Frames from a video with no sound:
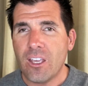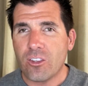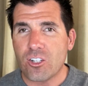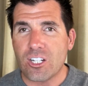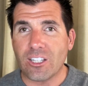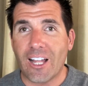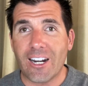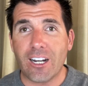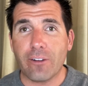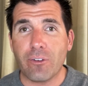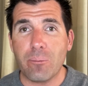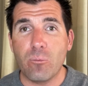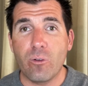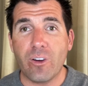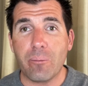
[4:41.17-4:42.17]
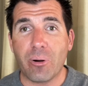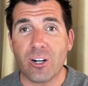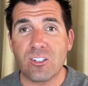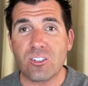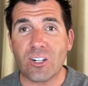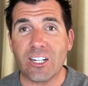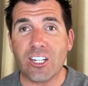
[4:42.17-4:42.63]
there's a lot of different moving
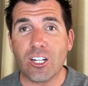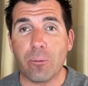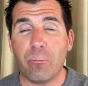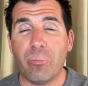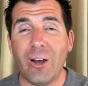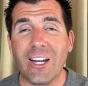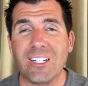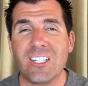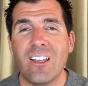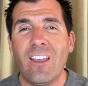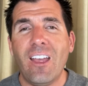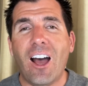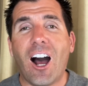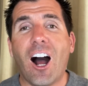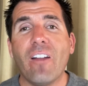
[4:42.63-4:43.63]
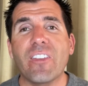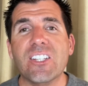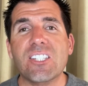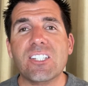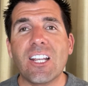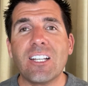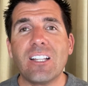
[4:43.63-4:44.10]
parts right here, but on the
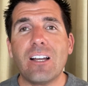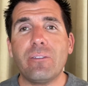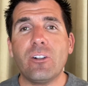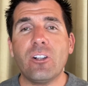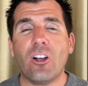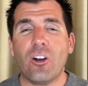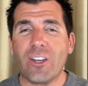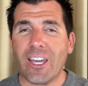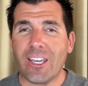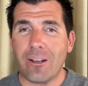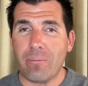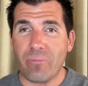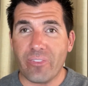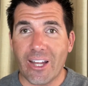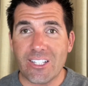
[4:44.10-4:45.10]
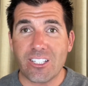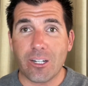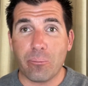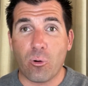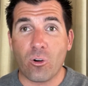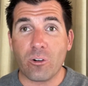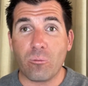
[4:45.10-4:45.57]
state level, okay, that's an
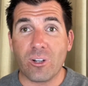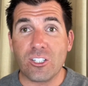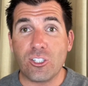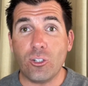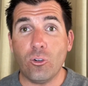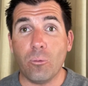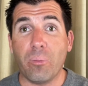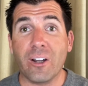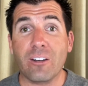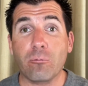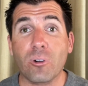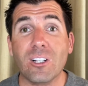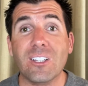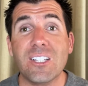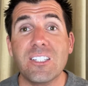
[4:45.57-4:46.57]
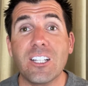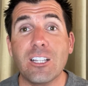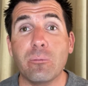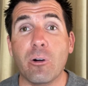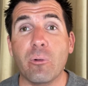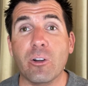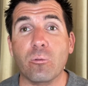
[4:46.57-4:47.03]
important one too, but realistically
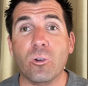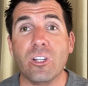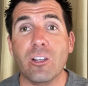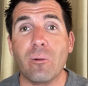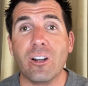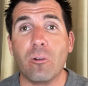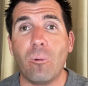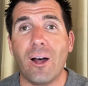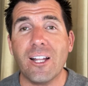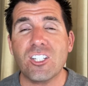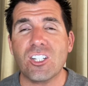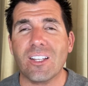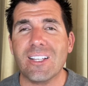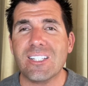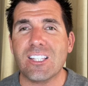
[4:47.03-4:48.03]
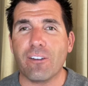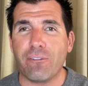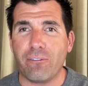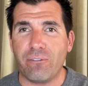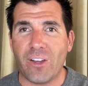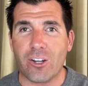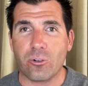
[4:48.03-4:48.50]
what we really want to watch is the
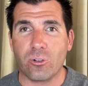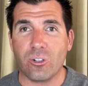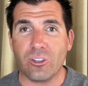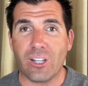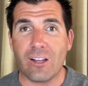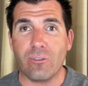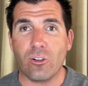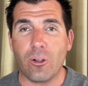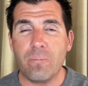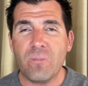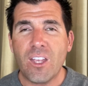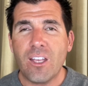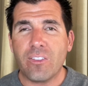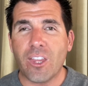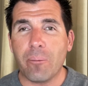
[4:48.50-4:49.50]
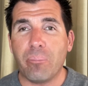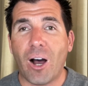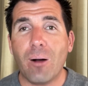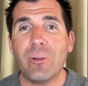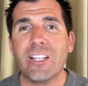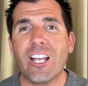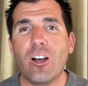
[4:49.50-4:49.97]
federal level. The
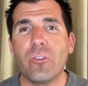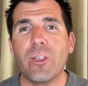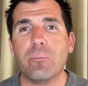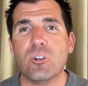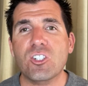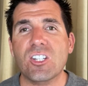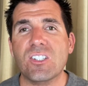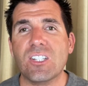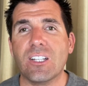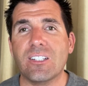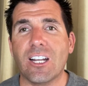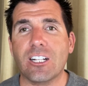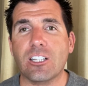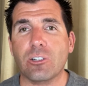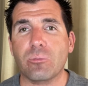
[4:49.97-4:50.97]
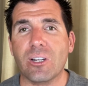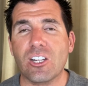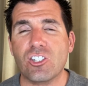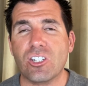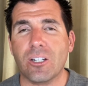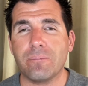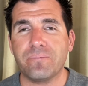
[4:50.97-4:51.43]
Public Health Emergency
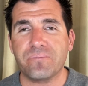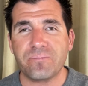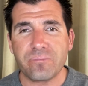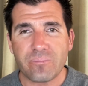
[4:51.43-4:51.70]
Declaration